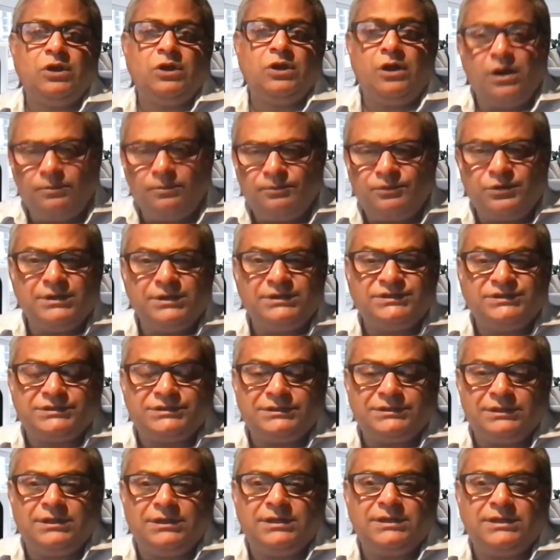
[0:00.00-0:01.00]

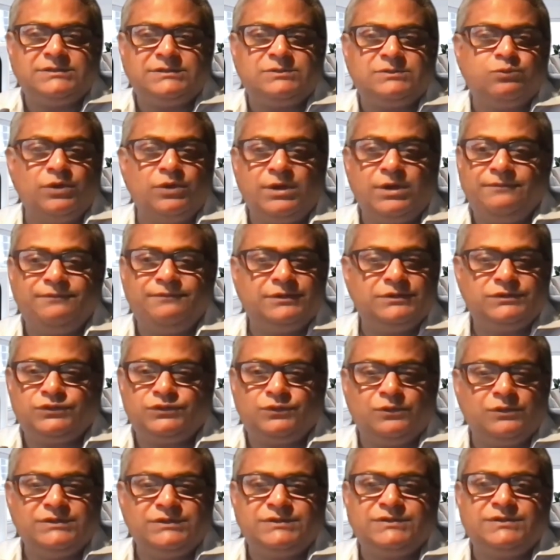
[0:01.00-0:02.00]
operationalize whatever
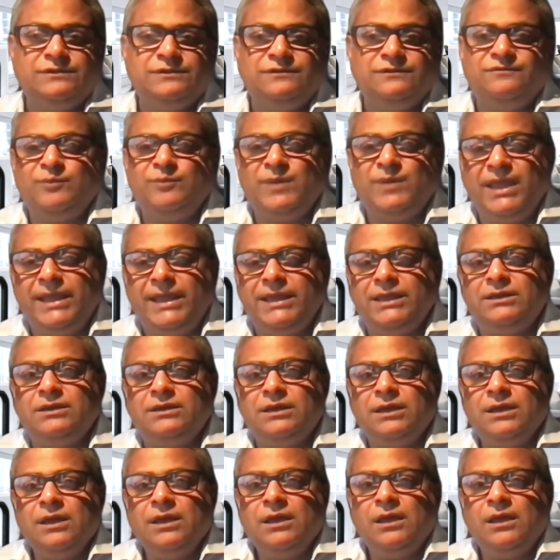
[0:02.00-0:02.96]
choice you've made.